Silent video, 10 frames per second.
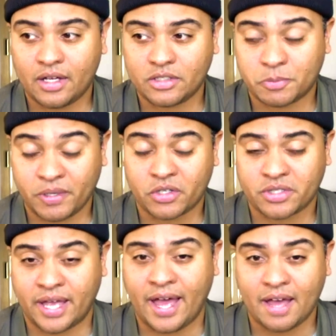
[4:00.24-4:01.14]
speakers
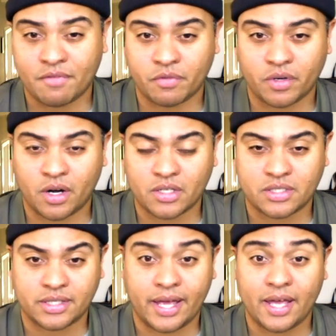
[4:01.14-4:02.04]
to have in regards
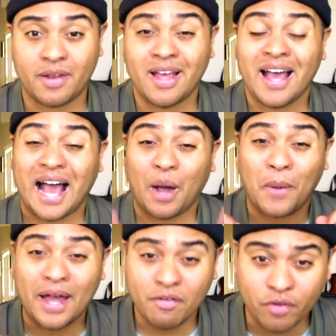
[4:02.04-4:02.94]
to that.
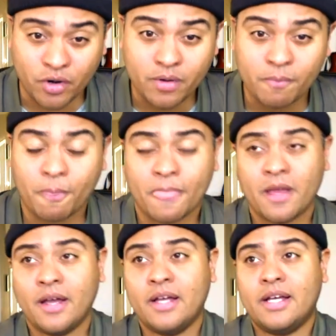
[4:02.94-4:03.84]
However,
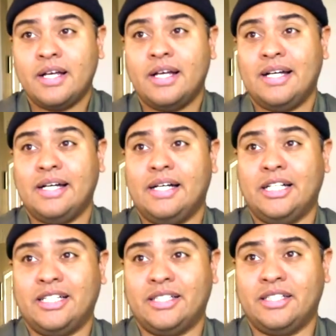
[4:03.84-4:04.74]

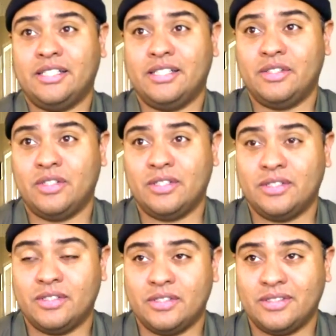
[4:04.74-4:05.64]
I
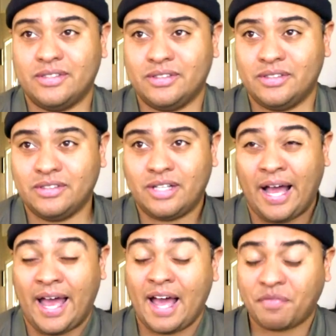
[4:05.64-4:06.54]

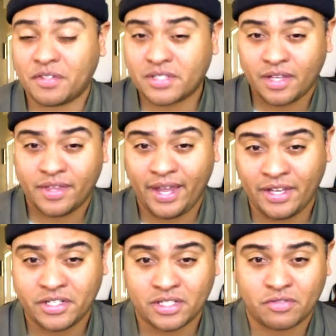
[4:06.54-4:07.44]
have to say the
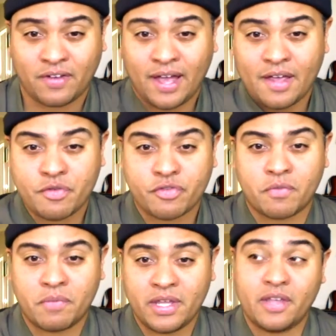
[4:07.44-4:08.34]
HS5s for
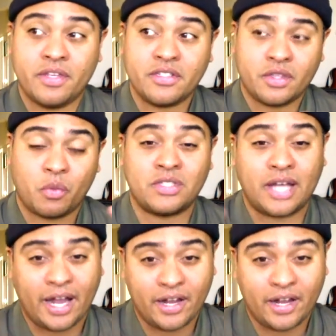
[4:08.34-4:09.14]
me, and these are the ones I